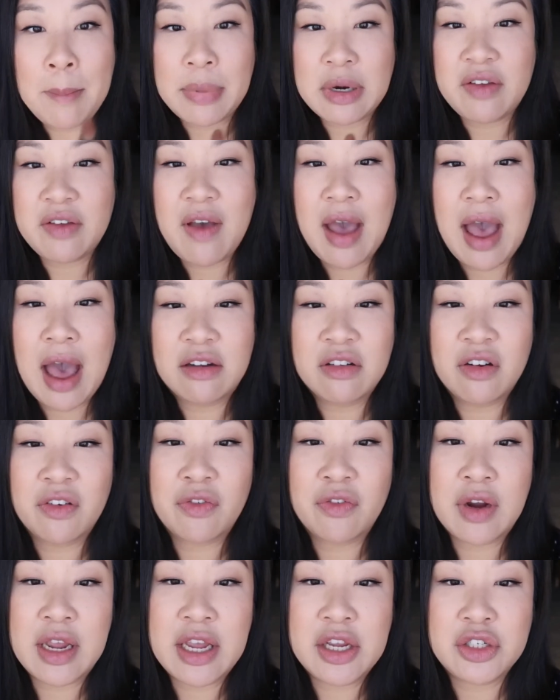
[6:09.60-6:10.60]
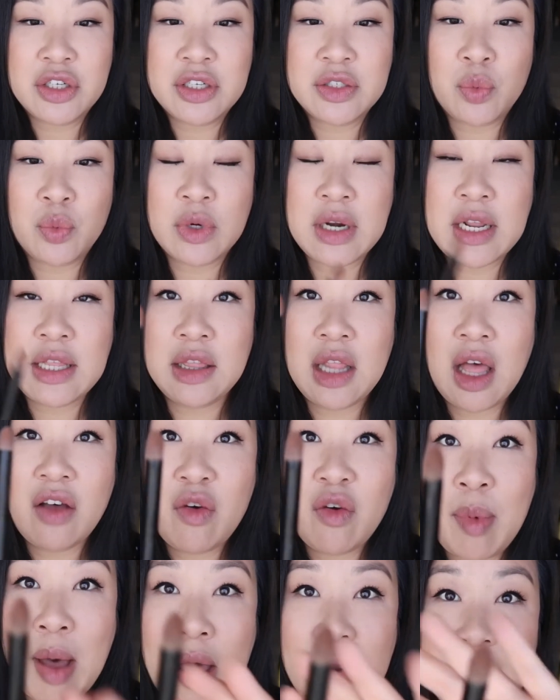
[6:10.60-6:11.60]
but I've had her for ages. What I love
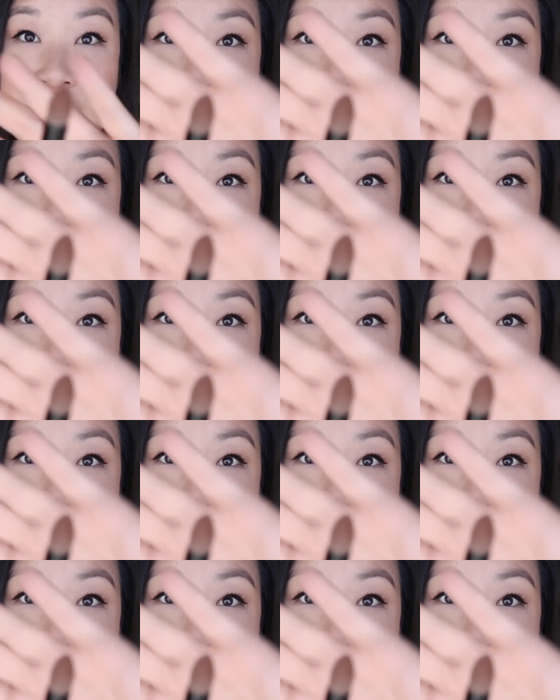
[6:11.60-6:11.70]
about